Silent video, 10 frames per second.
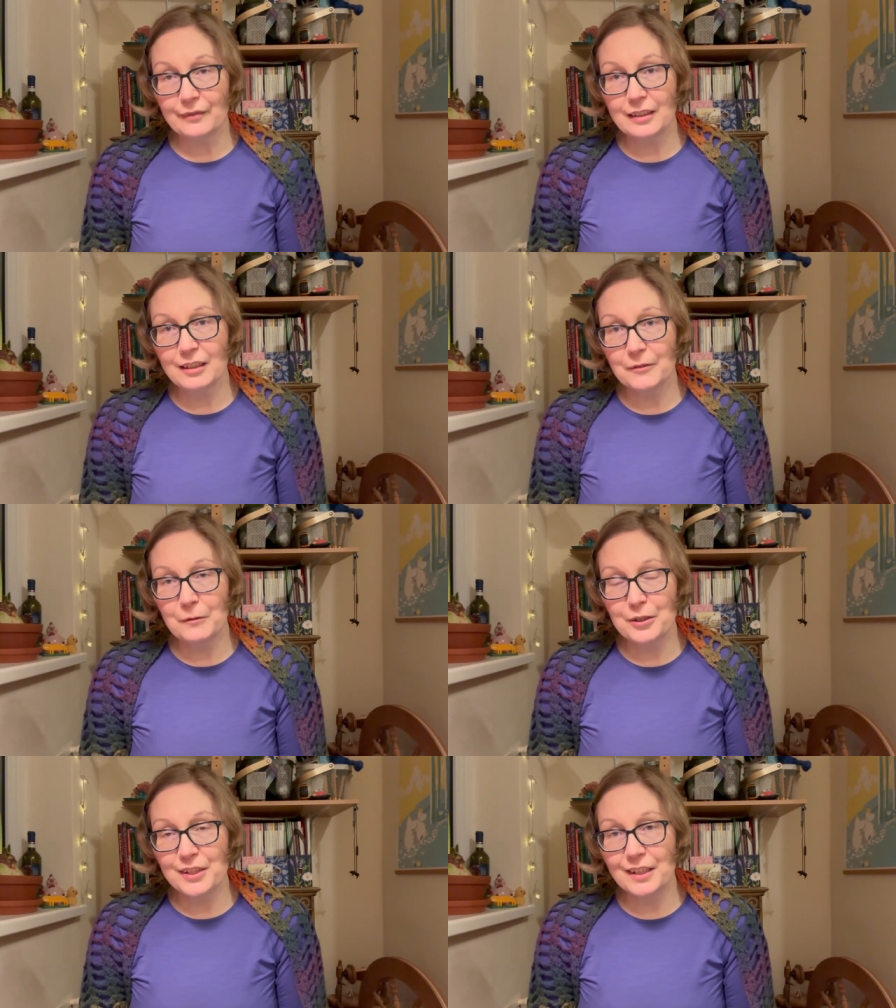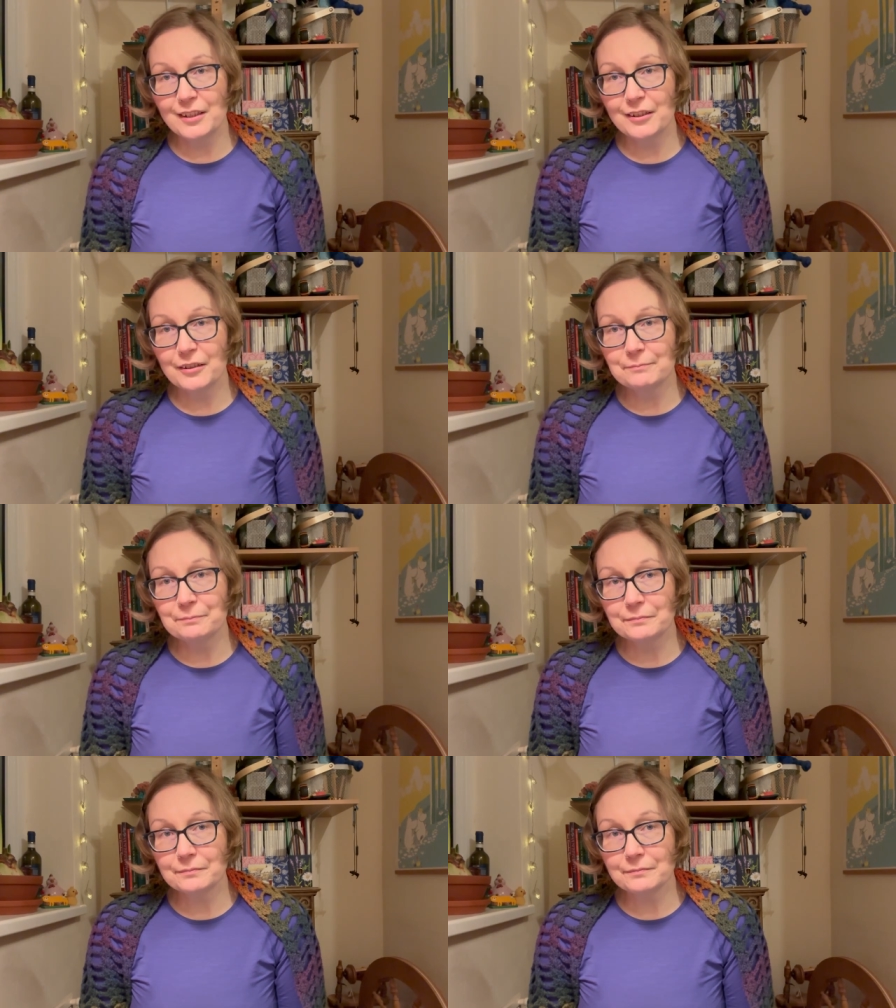what you see here.
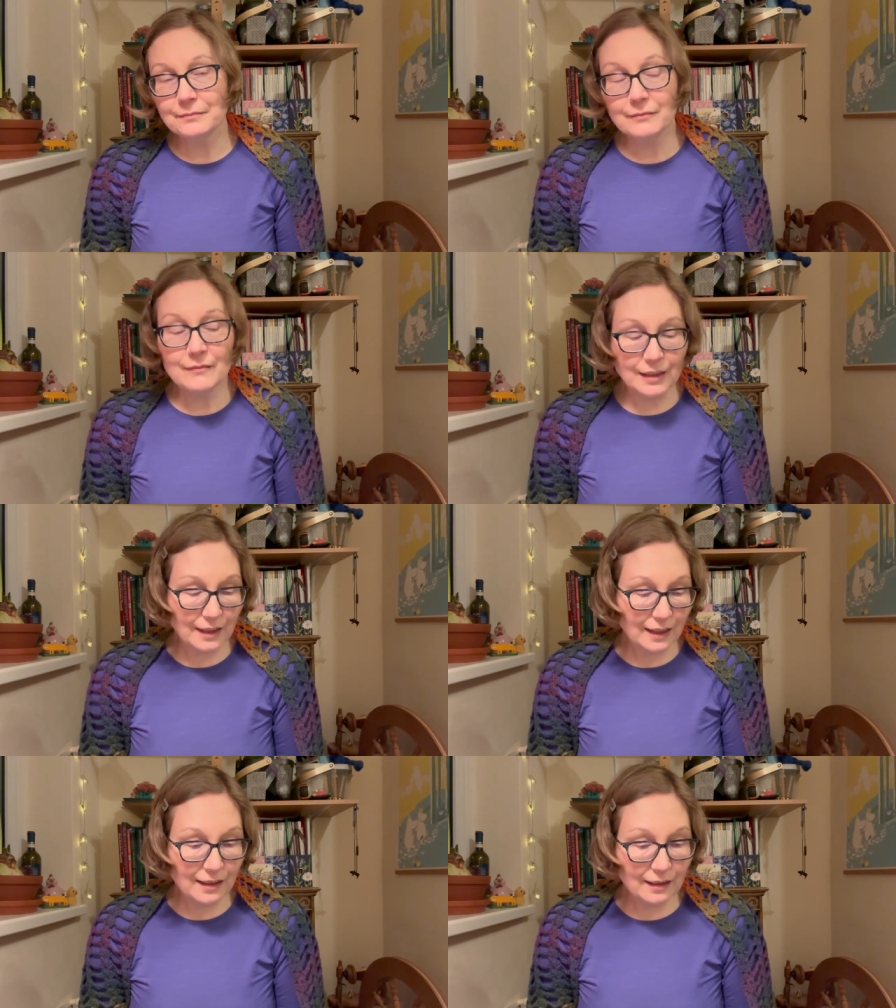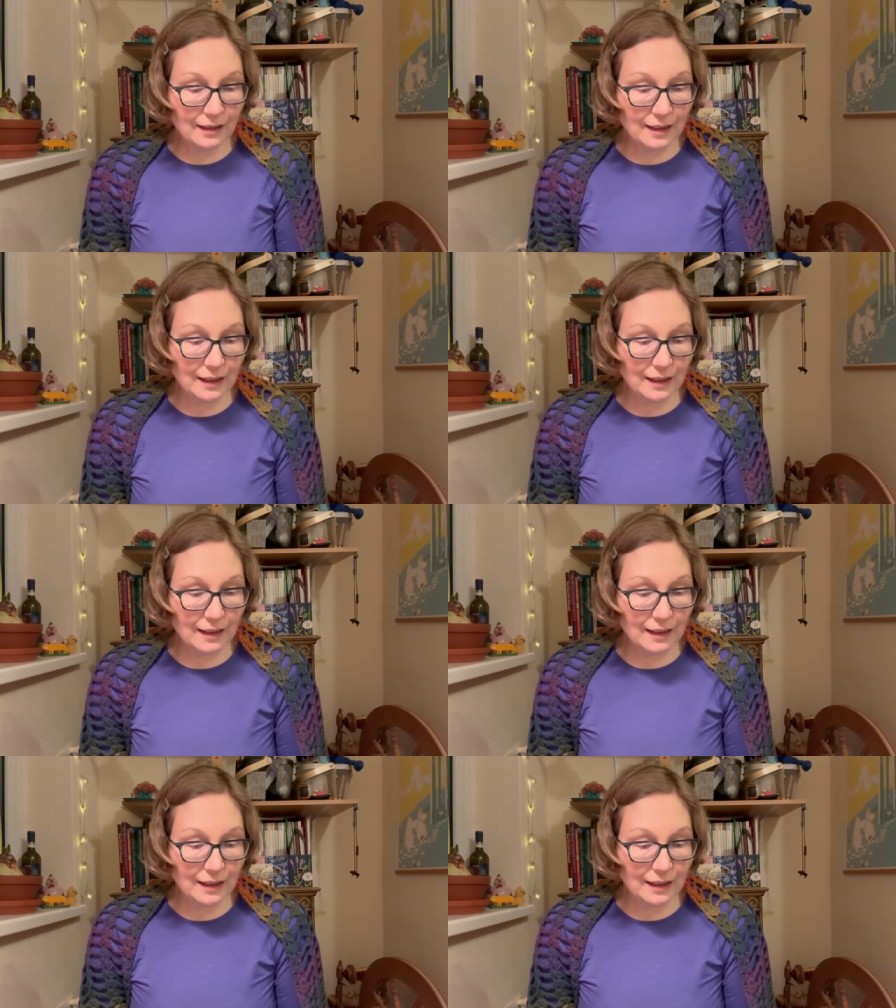And